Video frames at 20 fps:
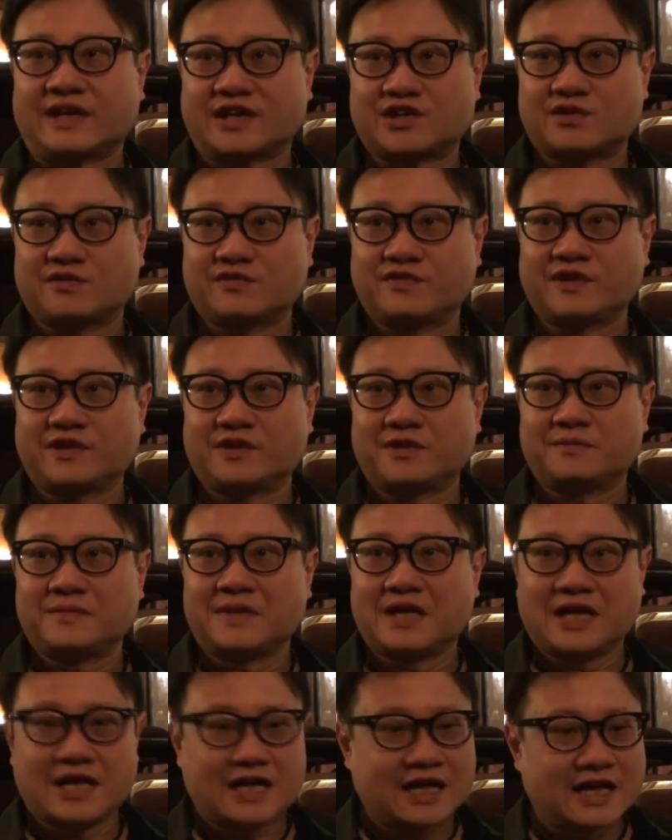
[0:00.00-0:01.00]
action film,
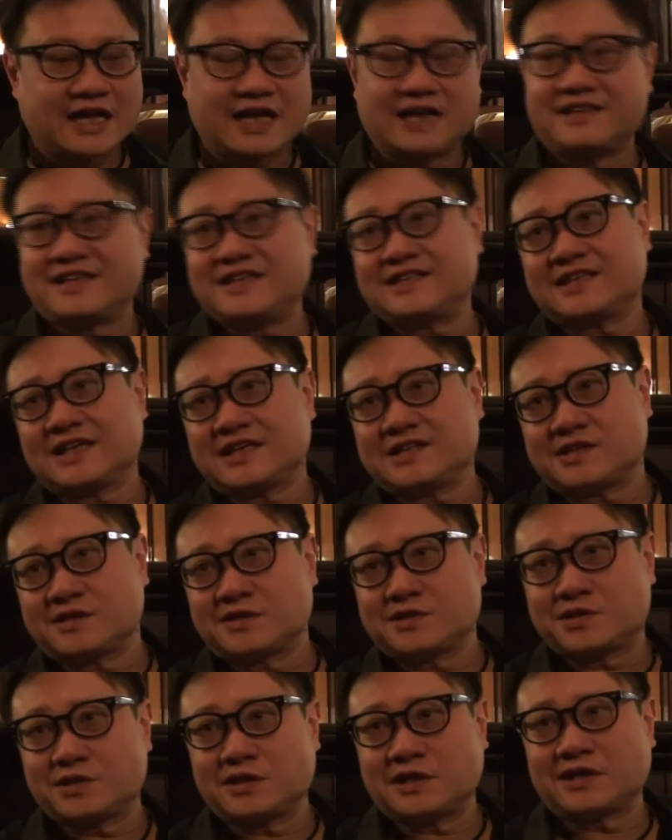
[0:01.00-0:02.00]
and these days, you
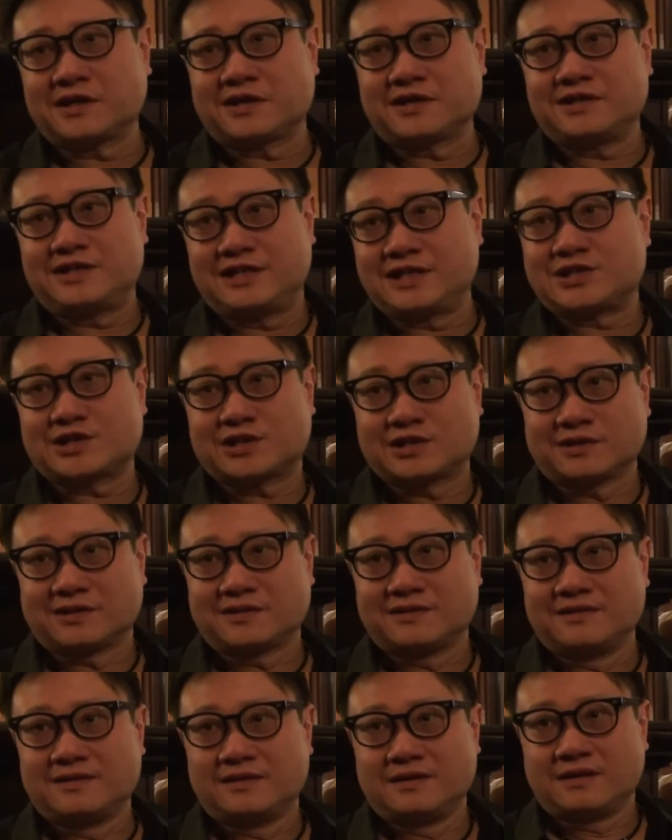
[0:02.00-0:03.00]
know, shooting on digital,
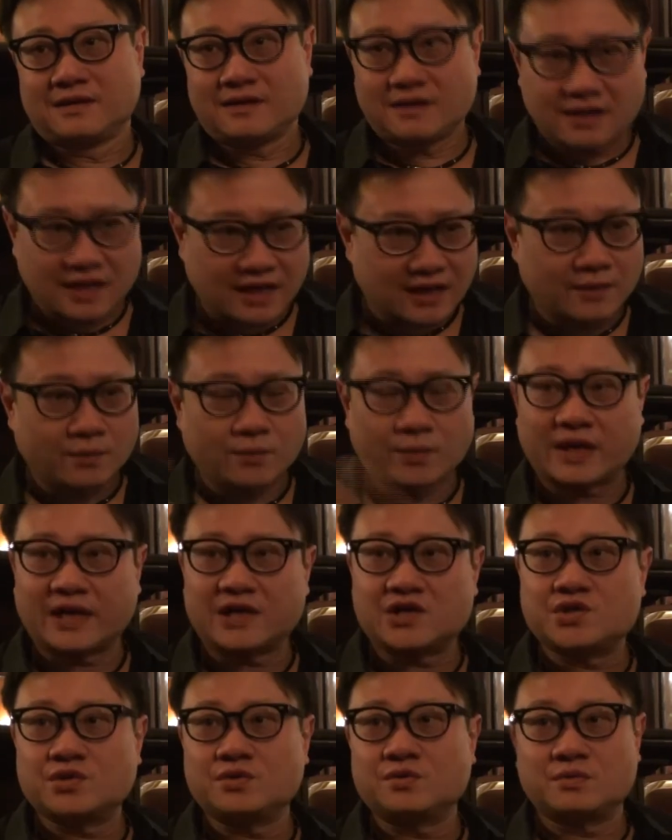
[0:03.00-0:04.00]
what I
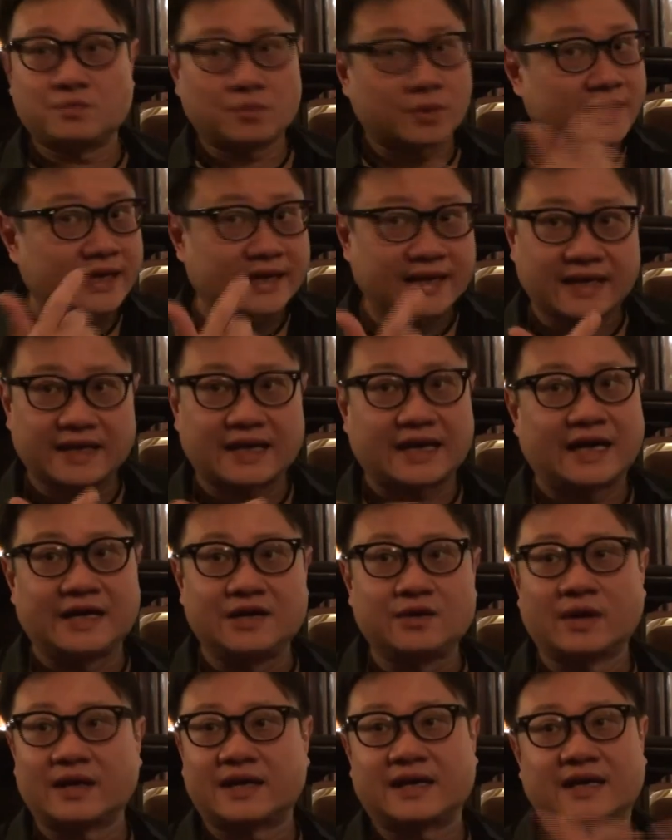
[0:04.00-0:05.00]
shoot, what I get, I
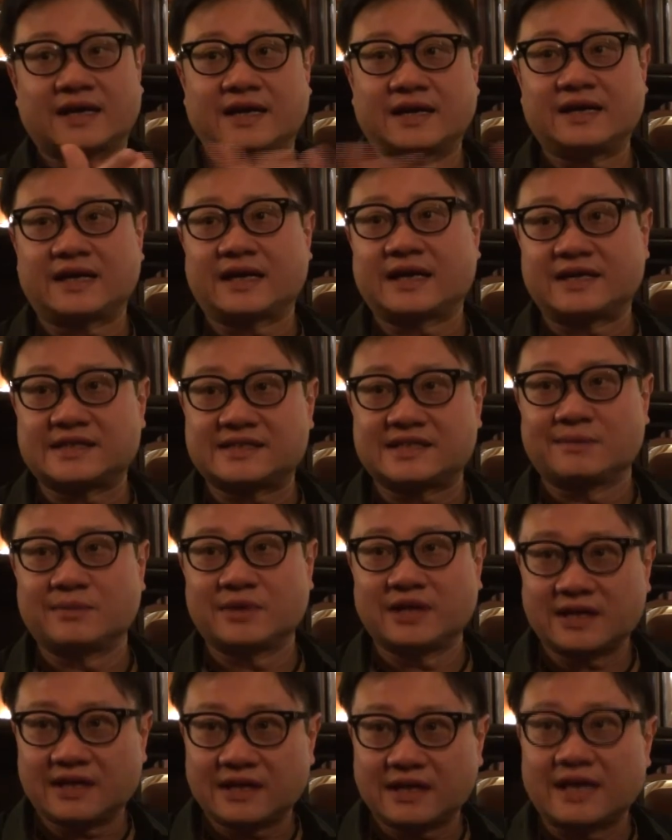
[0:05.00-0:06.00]
know I can cut it, I can
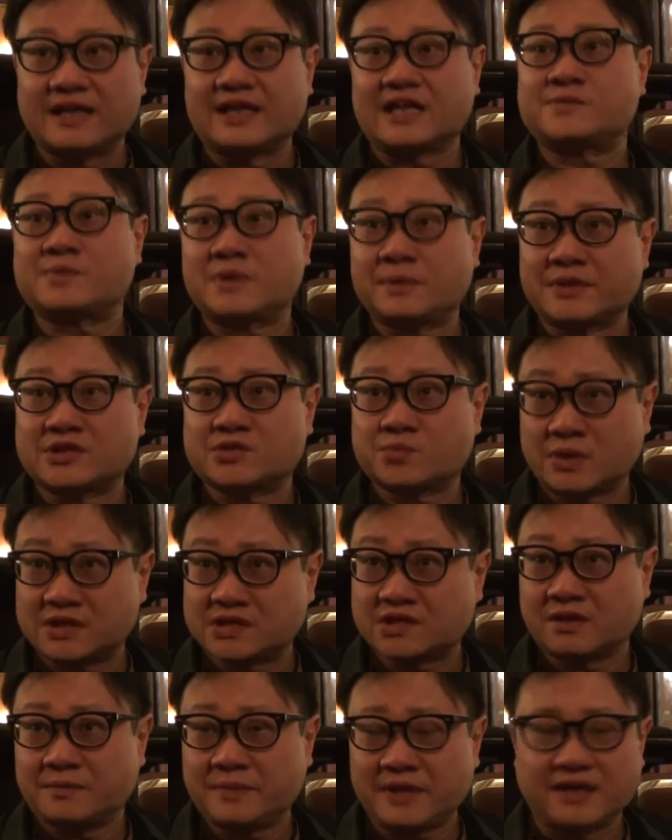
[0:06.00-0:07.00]
assemble it, and that's pretty much what
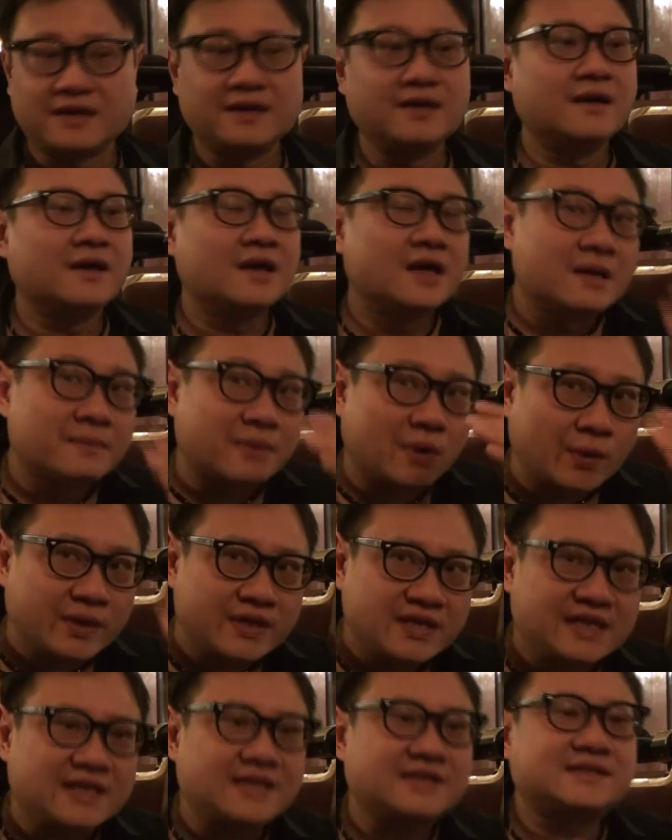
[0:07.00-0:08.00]
it's going to be. But
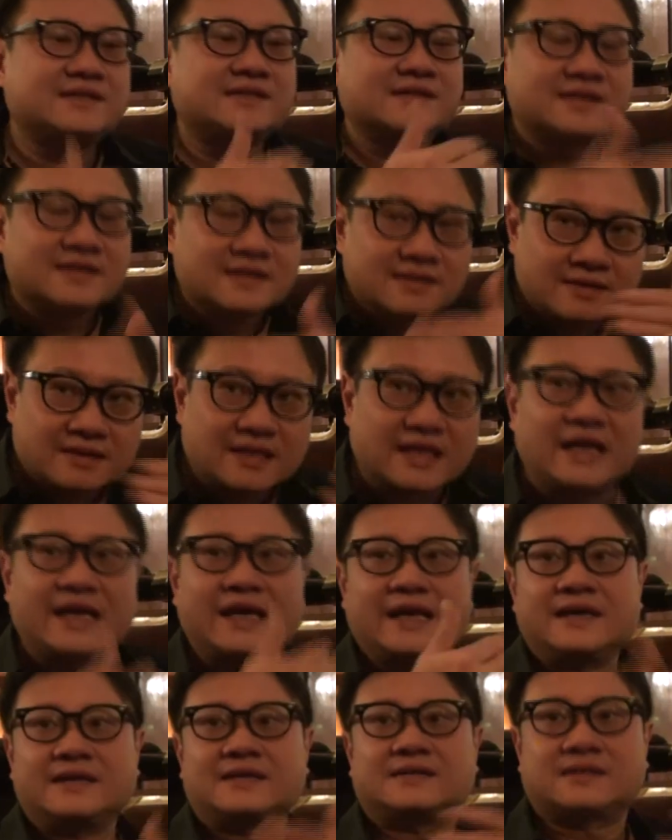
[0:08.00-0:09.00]
with this, the
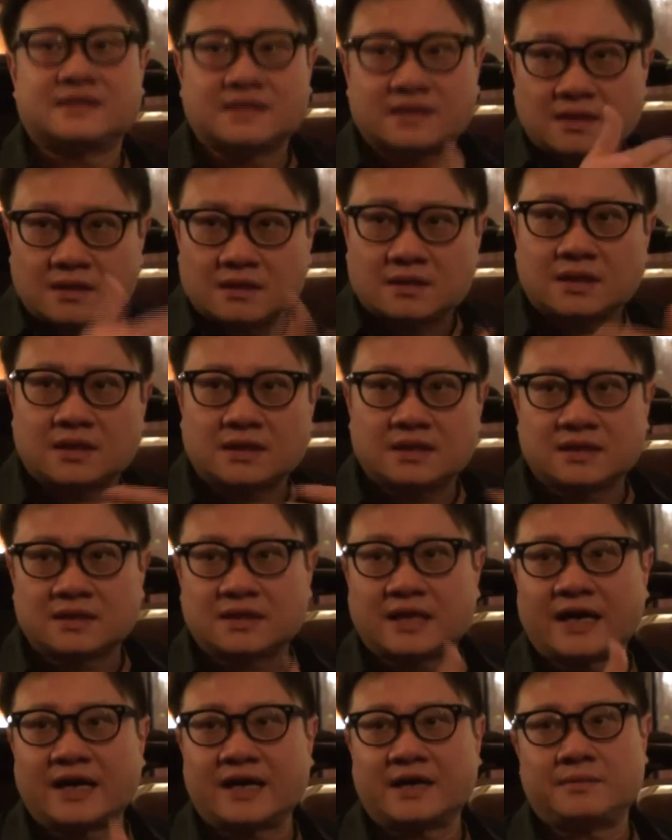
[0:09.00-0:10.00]
layers and the
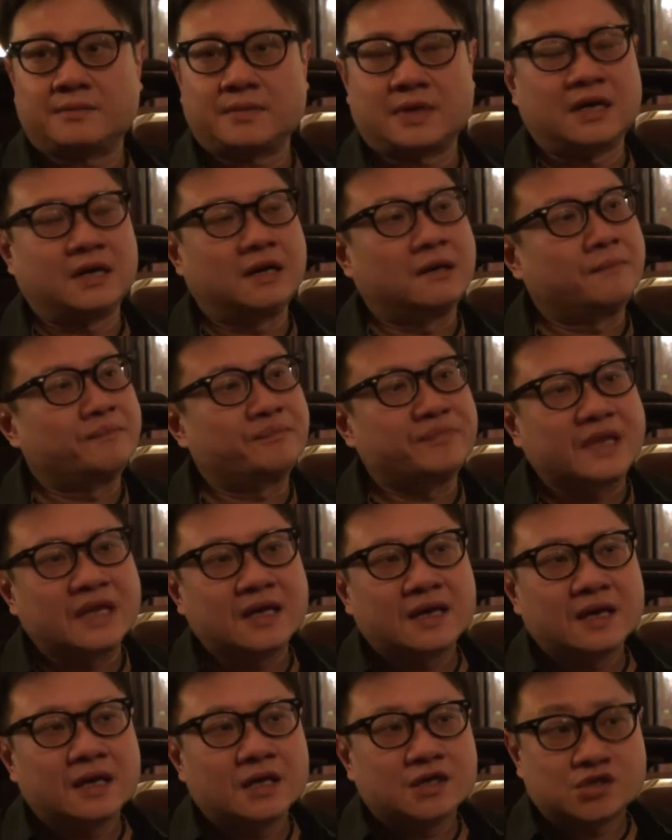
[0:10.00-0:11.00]
time.
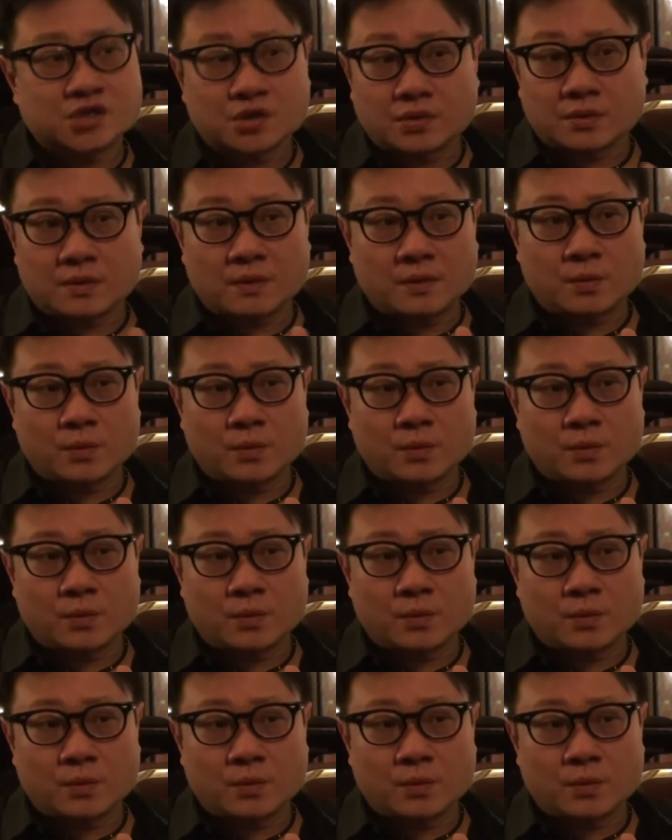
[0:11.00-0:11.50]
So